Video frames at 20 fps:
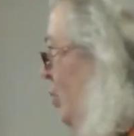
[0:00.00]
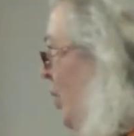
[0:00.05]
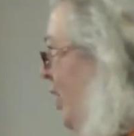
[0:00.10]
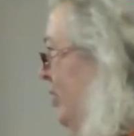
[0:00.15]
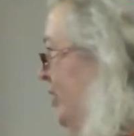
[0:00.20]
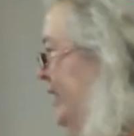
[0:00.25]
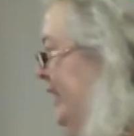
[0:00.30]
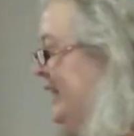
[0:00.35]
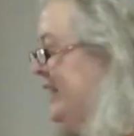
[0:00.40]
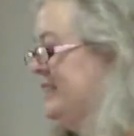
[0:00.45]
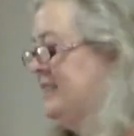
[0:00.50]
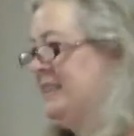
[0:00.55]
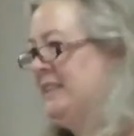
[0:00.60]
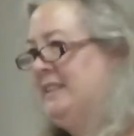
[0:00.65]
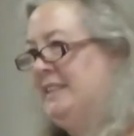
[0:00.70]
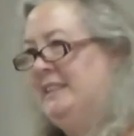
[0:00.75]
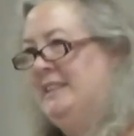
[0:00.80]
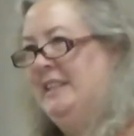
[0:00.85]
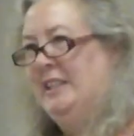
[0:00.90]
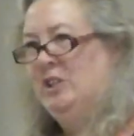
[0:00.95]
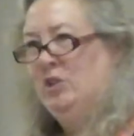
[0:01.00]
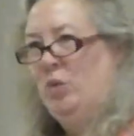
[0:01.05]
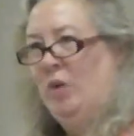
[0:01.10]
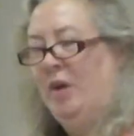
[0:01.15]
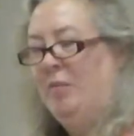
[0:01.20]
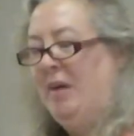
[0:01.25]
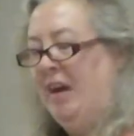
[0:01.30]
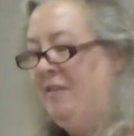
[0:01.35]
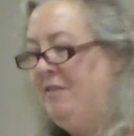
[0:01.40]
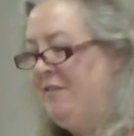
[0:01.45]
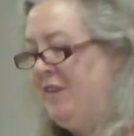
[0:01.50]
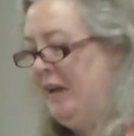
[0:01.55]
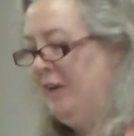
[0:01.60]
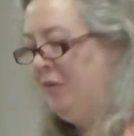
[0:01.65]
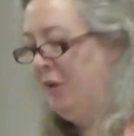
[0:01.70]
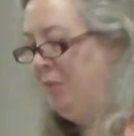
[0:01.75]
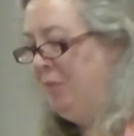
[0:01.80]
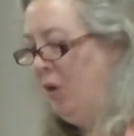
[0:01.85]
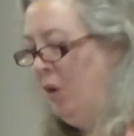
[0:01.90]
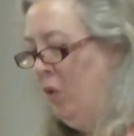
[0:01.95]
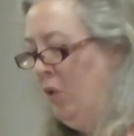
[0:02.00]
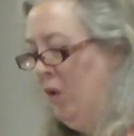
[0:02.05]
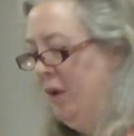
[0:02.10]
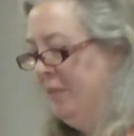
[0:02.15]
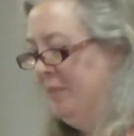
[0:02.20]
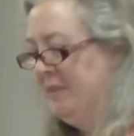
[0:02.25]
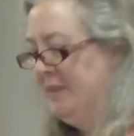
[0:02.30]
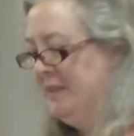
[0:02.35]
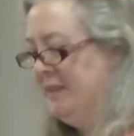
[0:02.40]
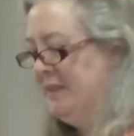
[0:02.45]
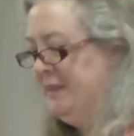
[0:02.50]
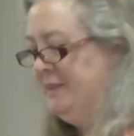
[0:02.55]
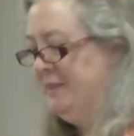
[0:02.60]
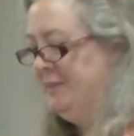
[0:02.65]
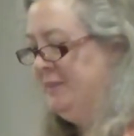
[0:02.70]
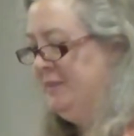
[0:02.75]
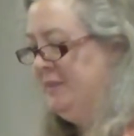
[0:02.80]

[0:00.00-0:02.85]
Wild Geese, as I said, is one of my favorite poems.